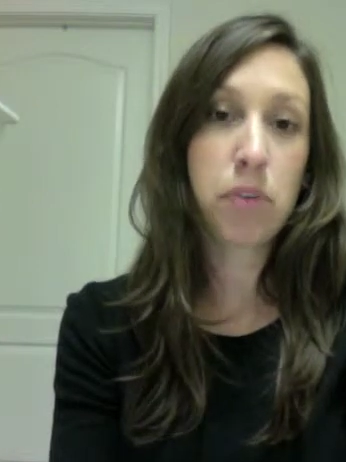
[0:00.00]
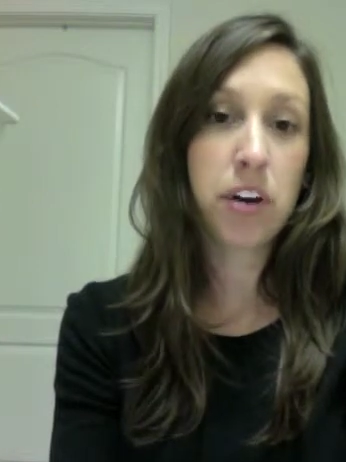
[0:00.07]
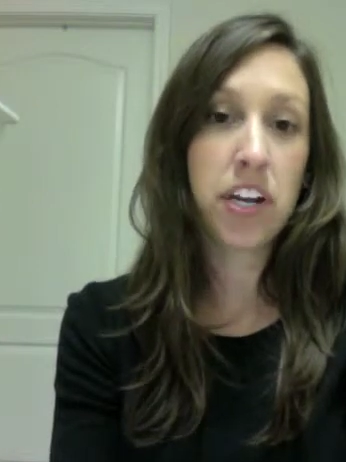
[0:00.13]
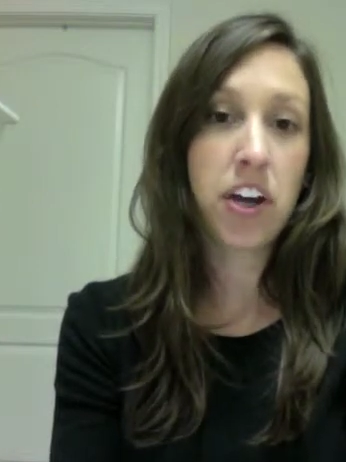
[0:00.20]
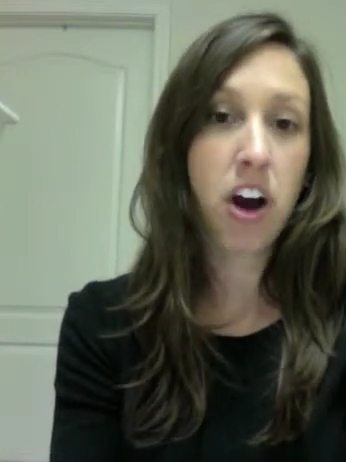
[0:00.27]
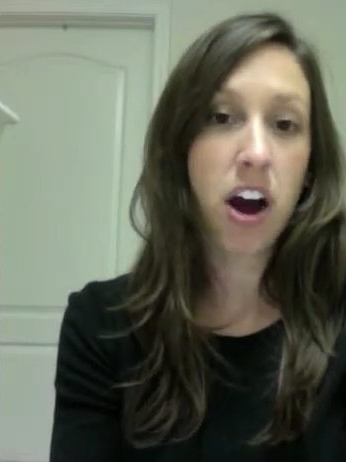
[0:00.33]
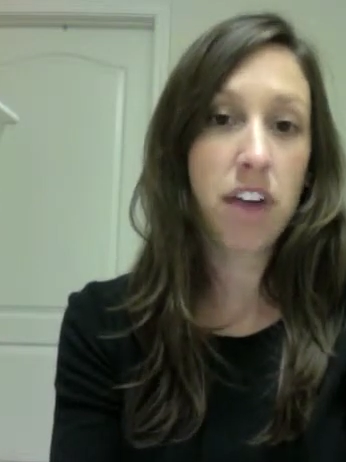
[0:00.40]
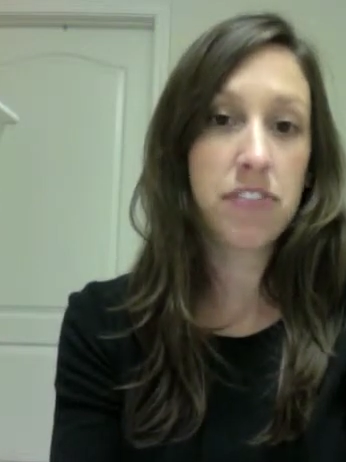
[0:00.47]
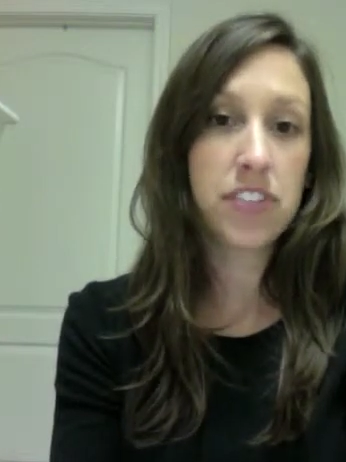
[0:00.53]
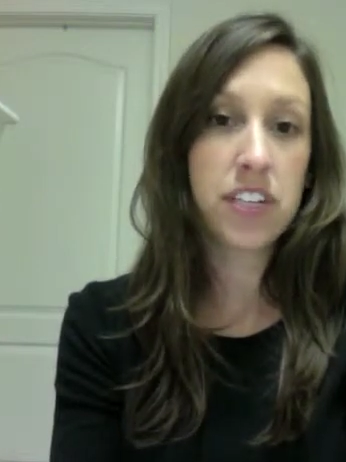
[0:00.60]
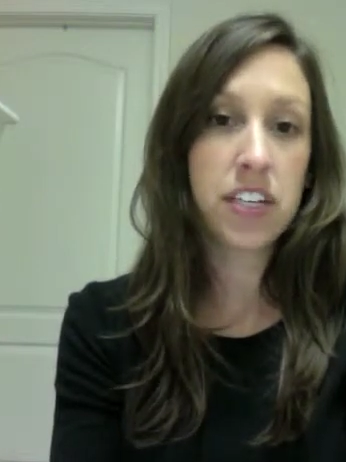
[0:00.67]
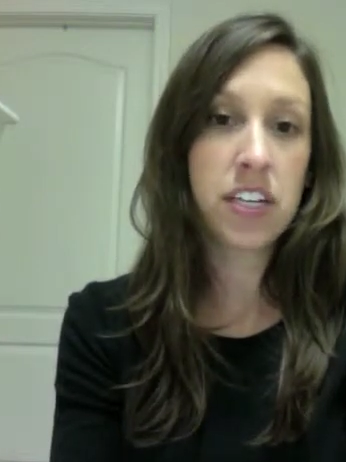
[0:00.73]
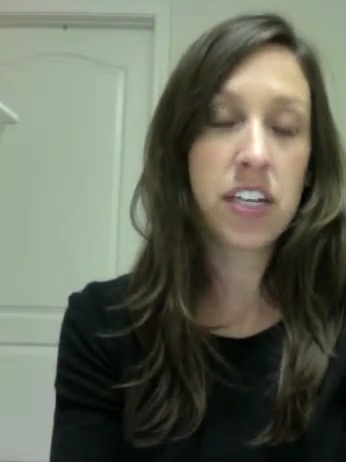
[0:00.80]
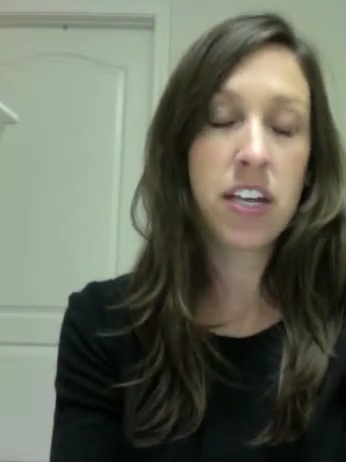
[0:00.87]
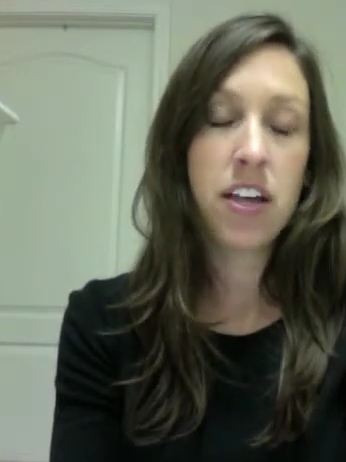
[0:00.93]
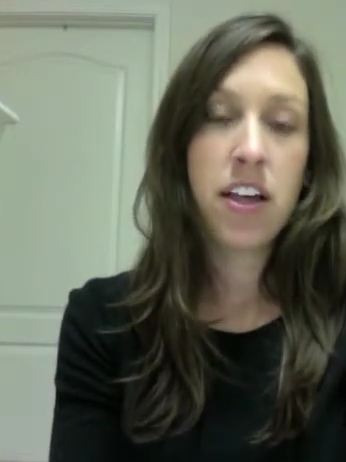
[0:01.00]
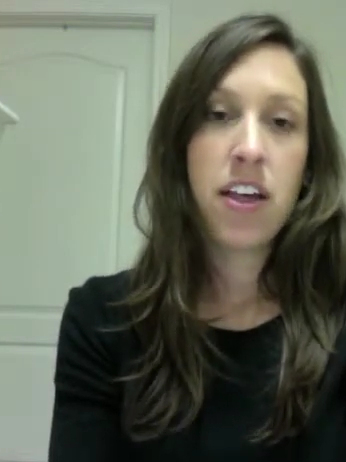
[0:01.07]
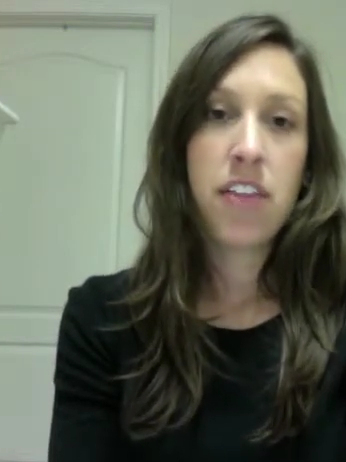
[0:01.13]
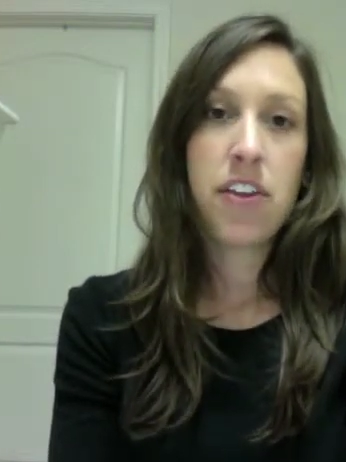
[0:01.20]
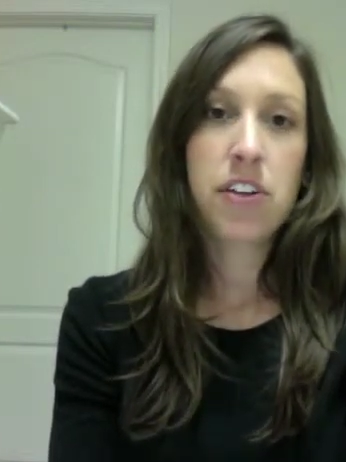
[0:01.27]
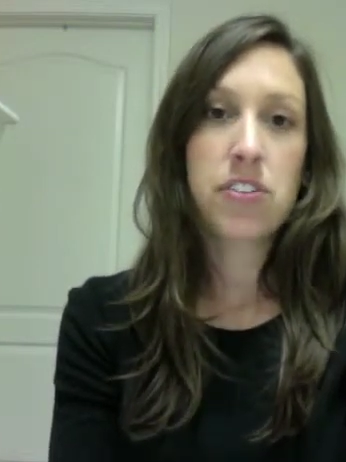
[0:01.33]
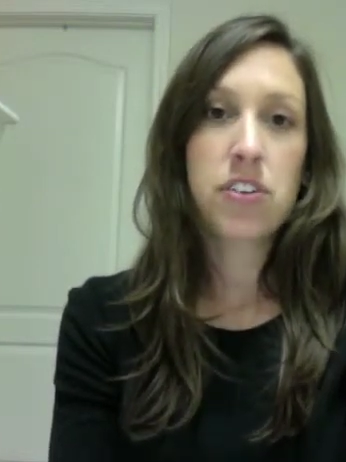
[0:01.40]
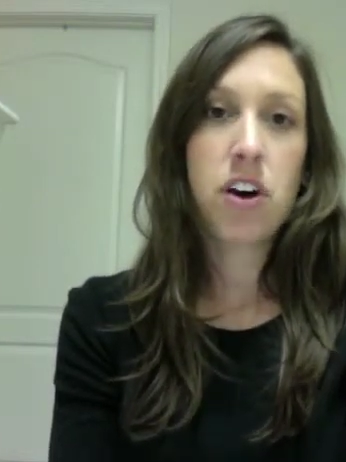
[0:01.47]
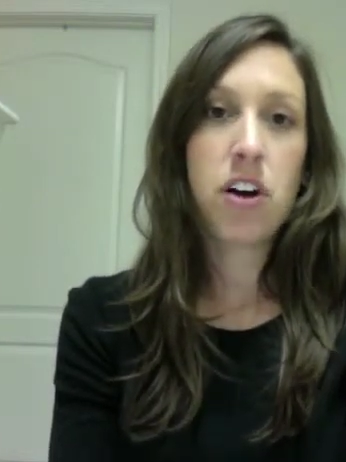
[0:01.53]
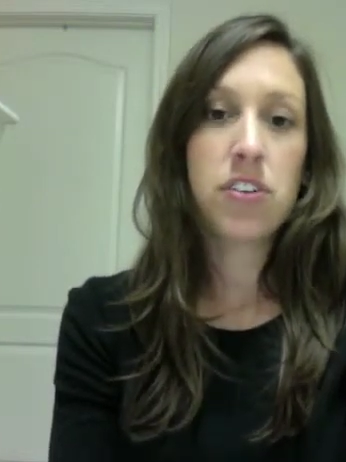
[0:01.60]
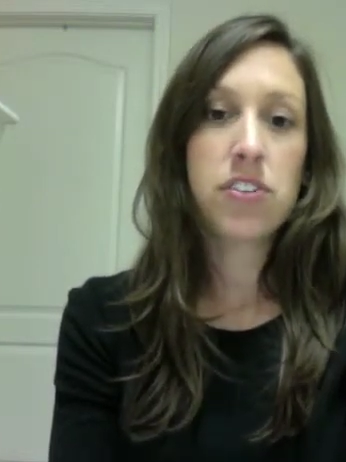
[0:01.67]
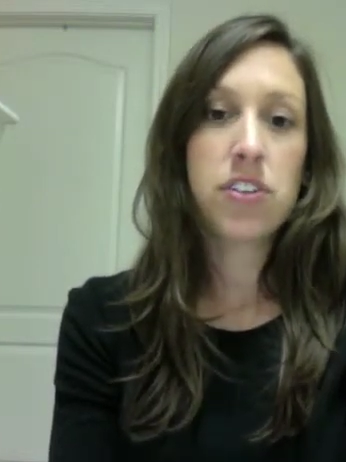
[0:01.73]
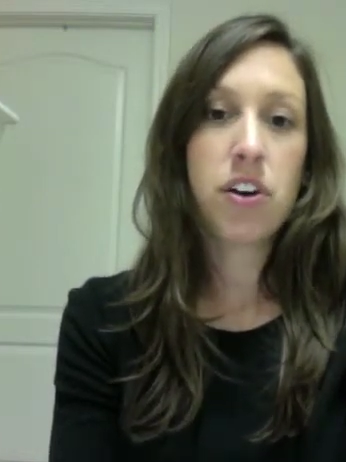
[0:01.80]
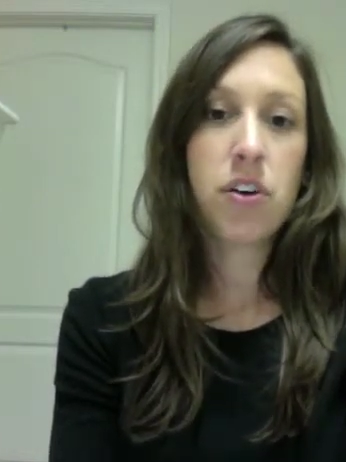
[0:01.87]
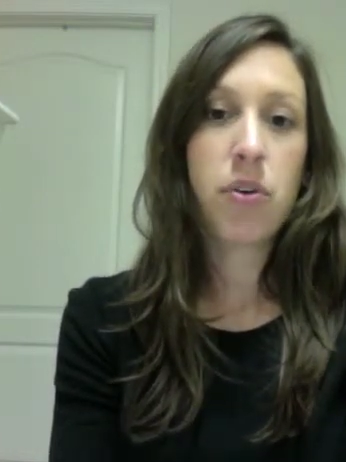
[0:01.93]
pretty often. There's
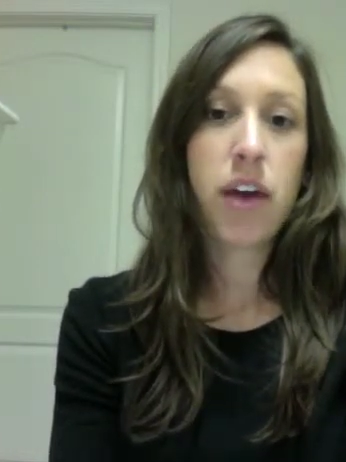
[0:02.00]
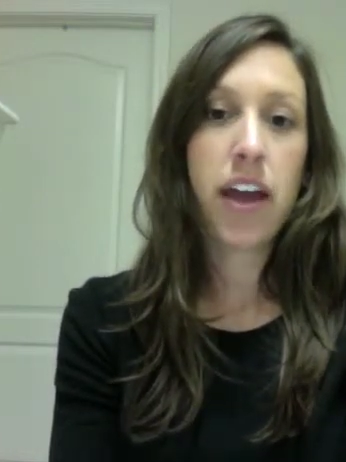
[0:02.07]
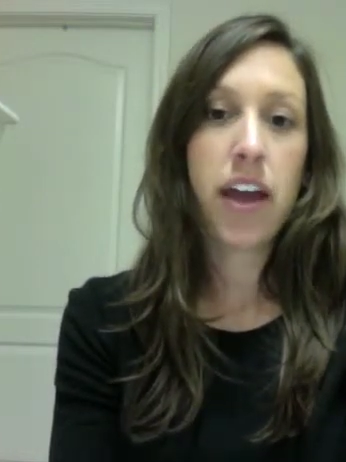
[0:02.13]
also